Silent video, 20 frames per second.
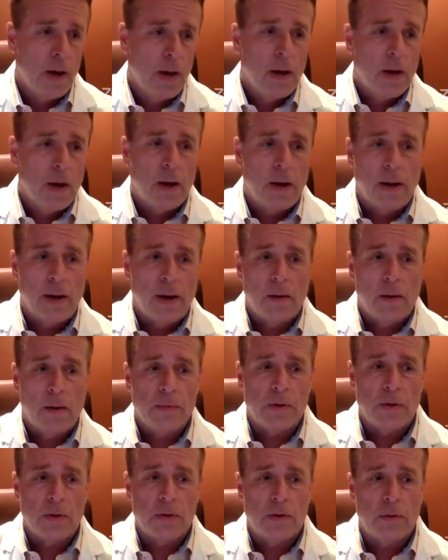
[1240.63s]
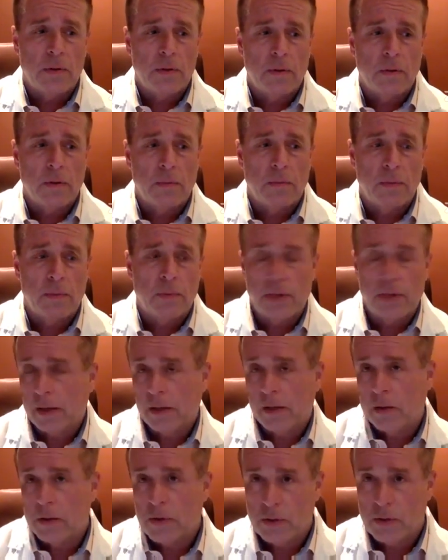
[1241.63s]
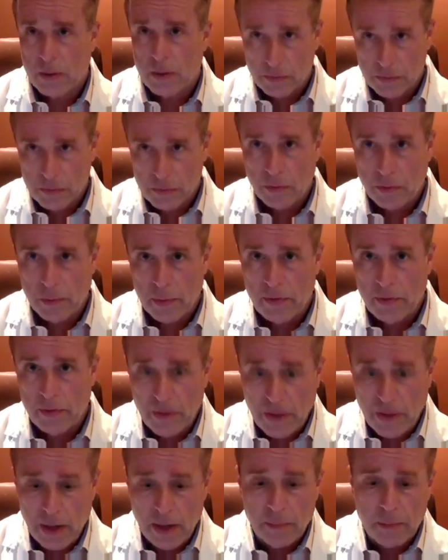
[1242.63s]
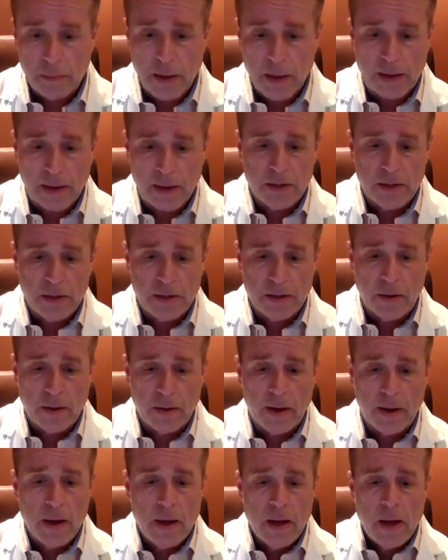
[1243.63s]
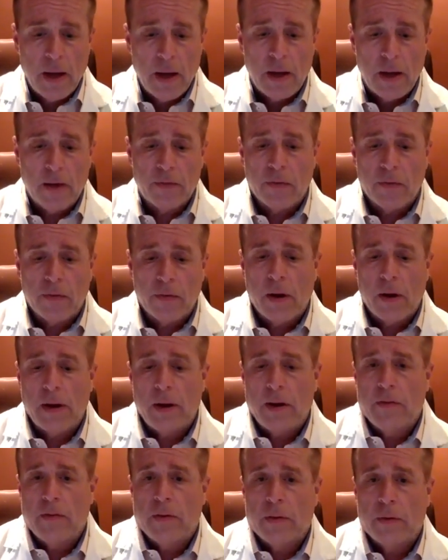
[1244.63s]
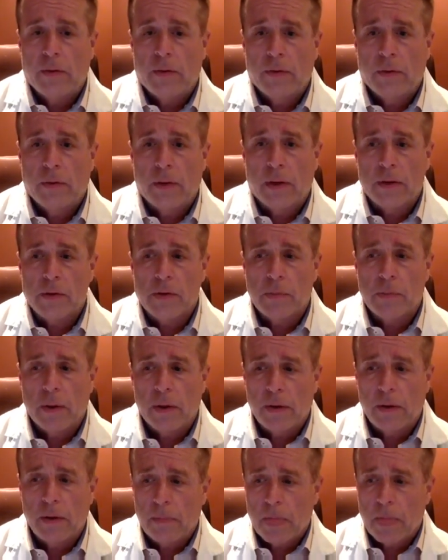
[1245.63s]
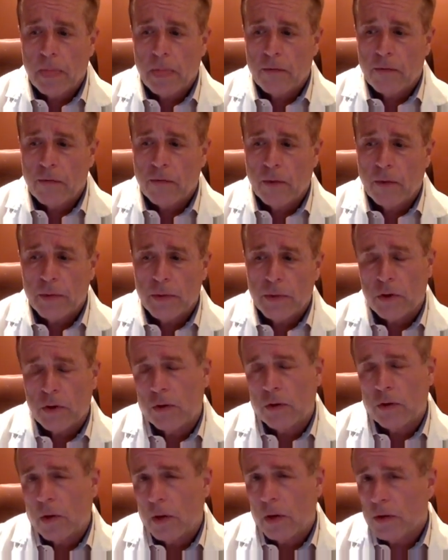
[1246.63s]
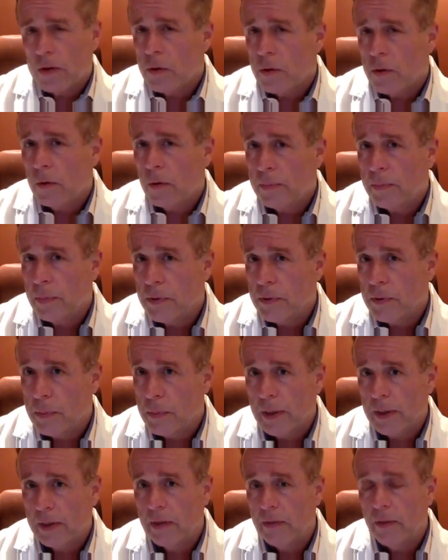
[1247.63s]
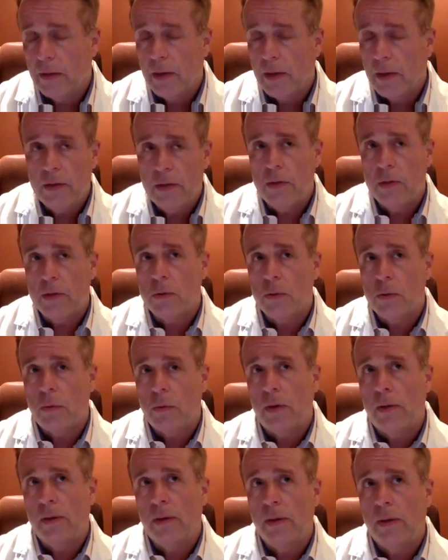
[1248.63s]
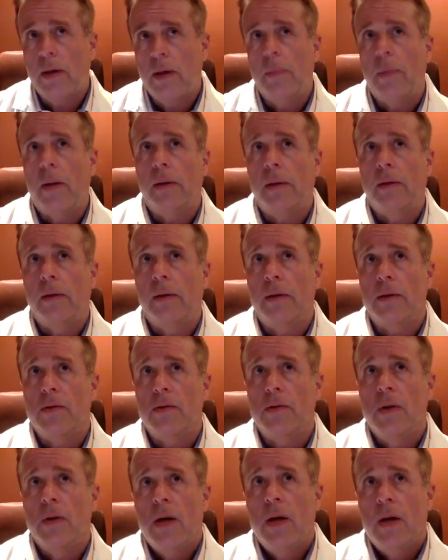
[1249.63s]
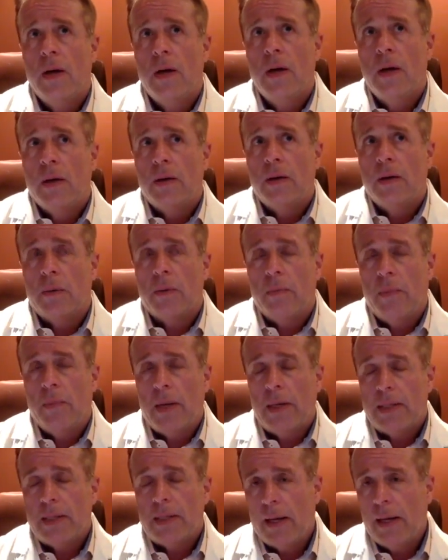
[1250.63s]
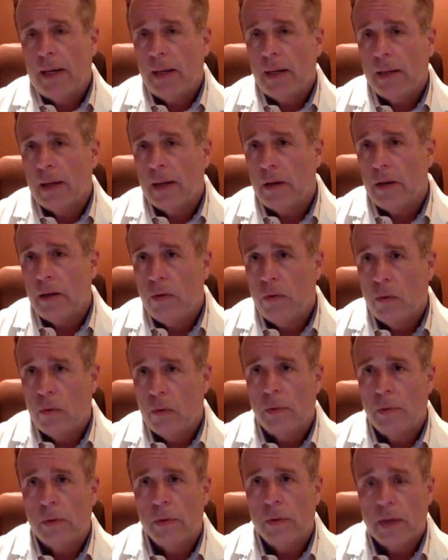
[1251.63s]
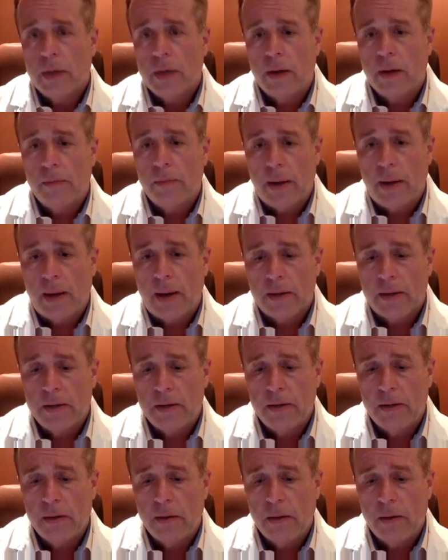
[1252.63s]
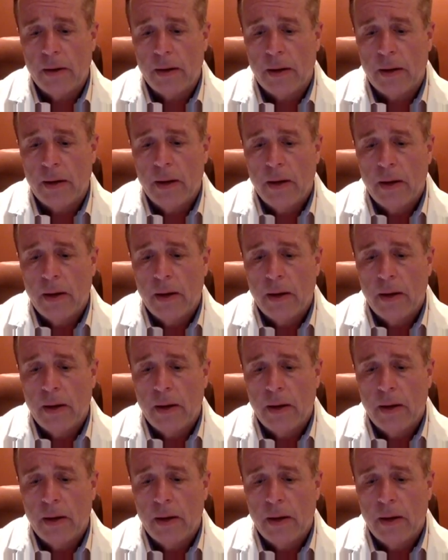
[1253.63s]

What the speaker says: It helps us protect ourselves from invading bacteria and a variety of other things. But from a structural perspective, the easiest way to think about this is that maintaining that normal gut bacteria